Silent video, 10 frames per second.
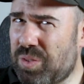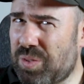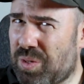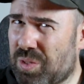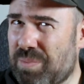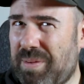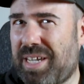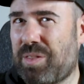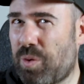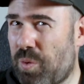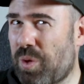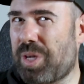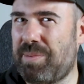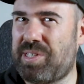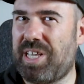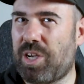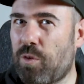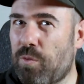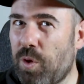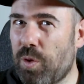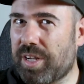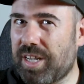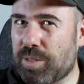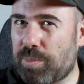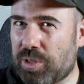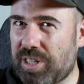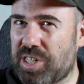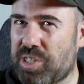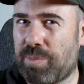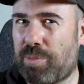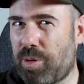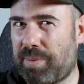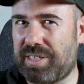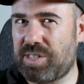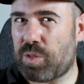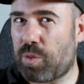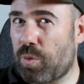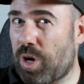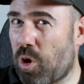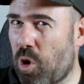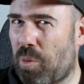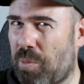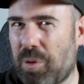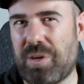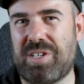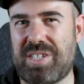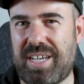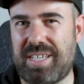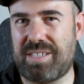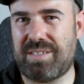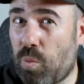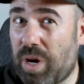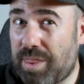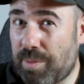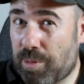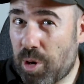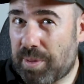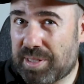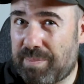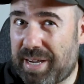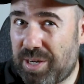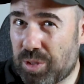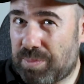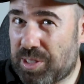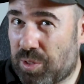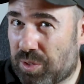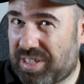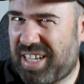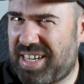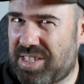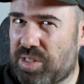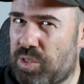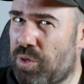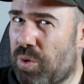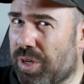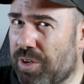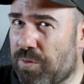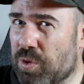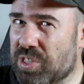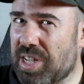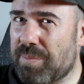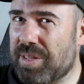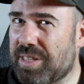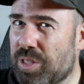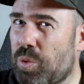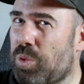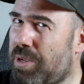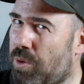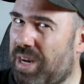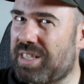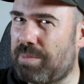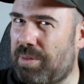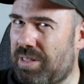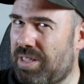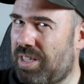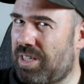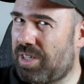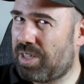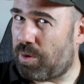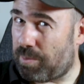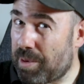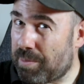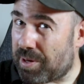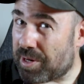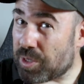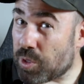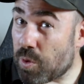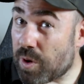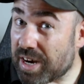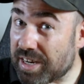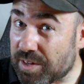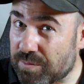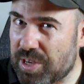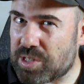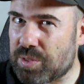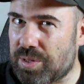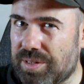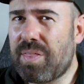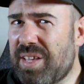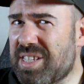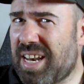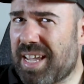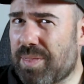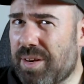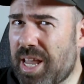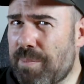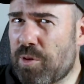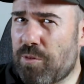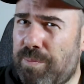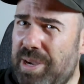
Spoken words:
do not make the rookie mistake of looking at potential properties through a homeowner's eyes. While the property might not meet your taste, you're looking for something that would be rentable. Remember, you're an investor. Things like the number of